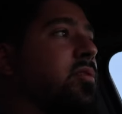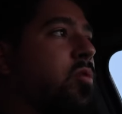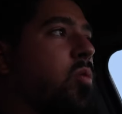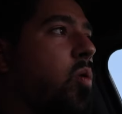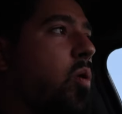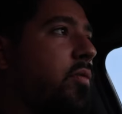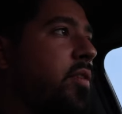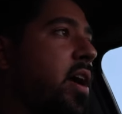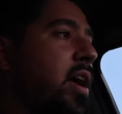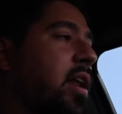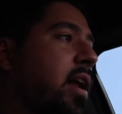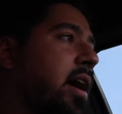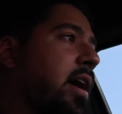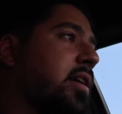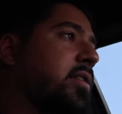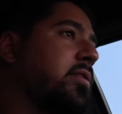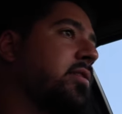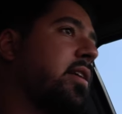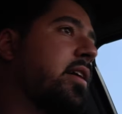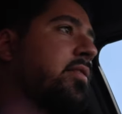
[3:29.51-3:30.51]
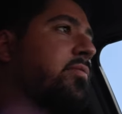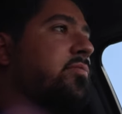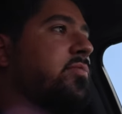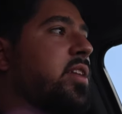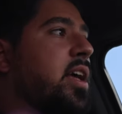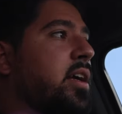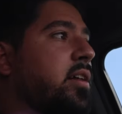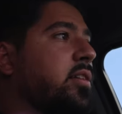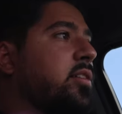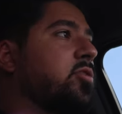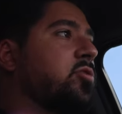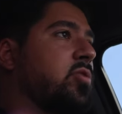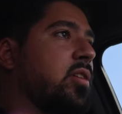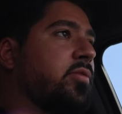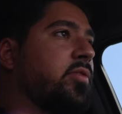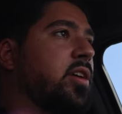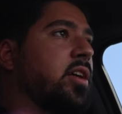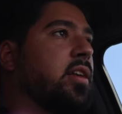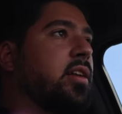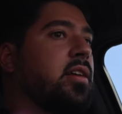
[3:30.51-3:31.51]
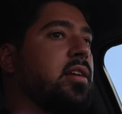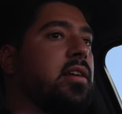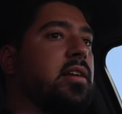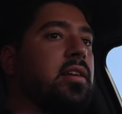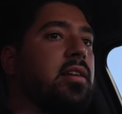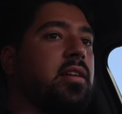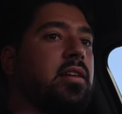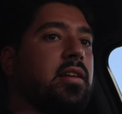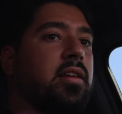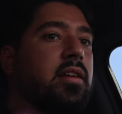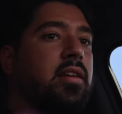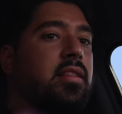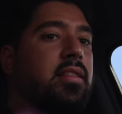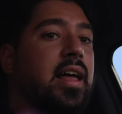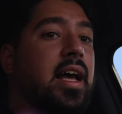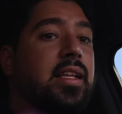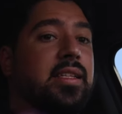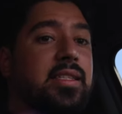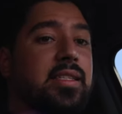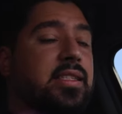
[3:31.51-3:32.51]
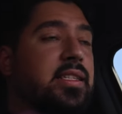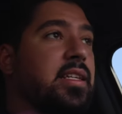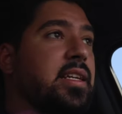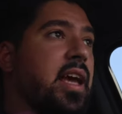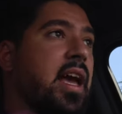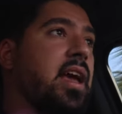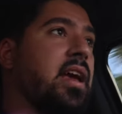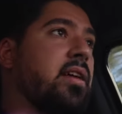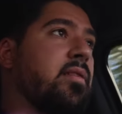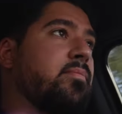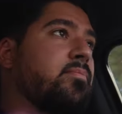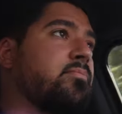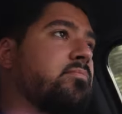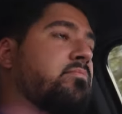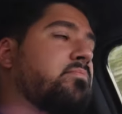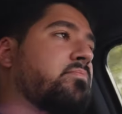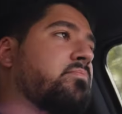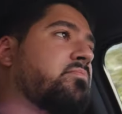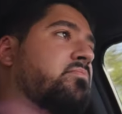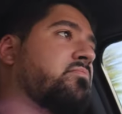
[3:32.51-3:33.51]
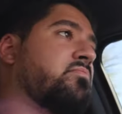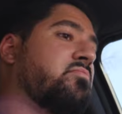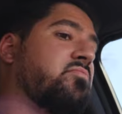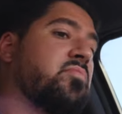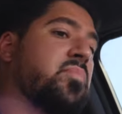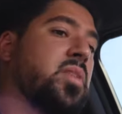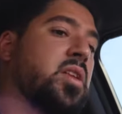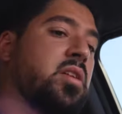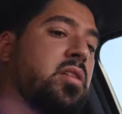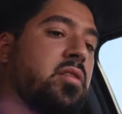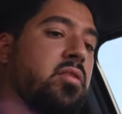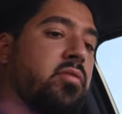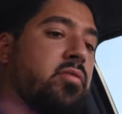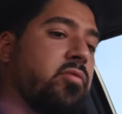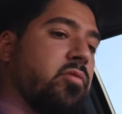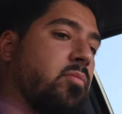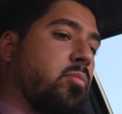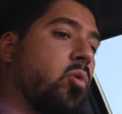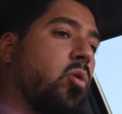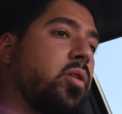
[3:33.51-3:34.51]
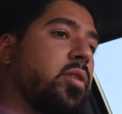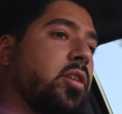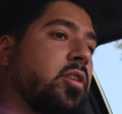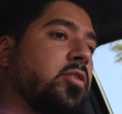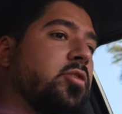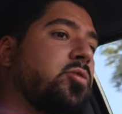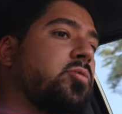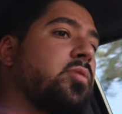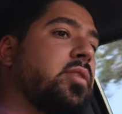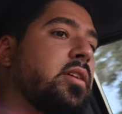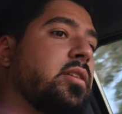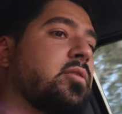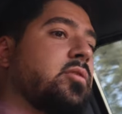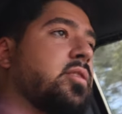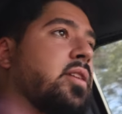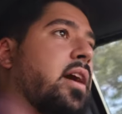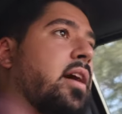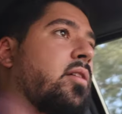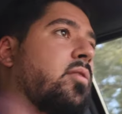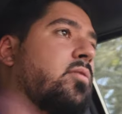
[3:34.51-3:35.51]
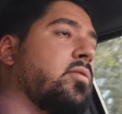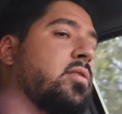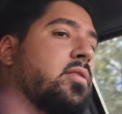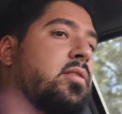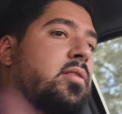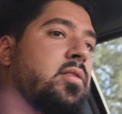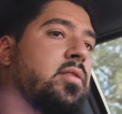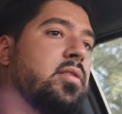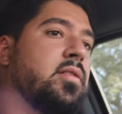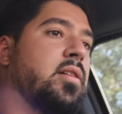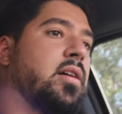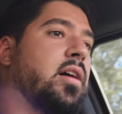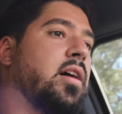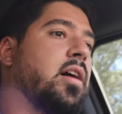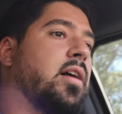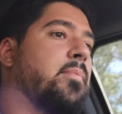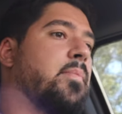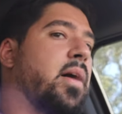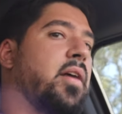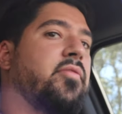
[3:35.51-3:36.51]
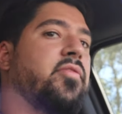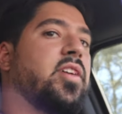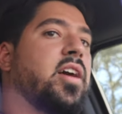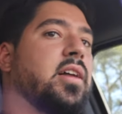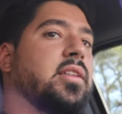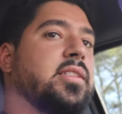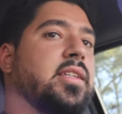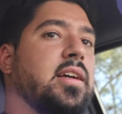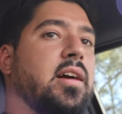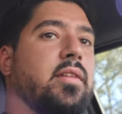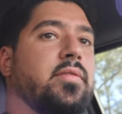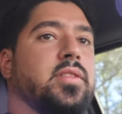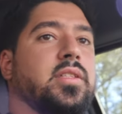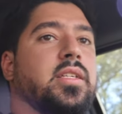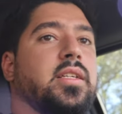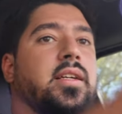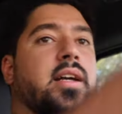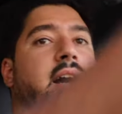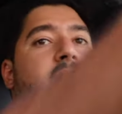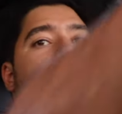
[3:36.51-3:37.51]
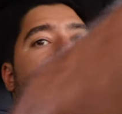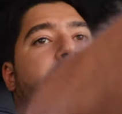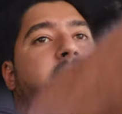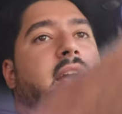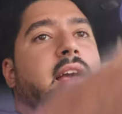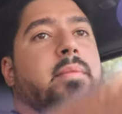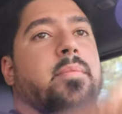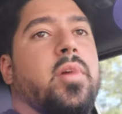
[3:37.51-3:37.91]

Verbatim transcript: the Corvette. I, I've daily driven that C8 for more than two years now. Um, my fiance obviously got a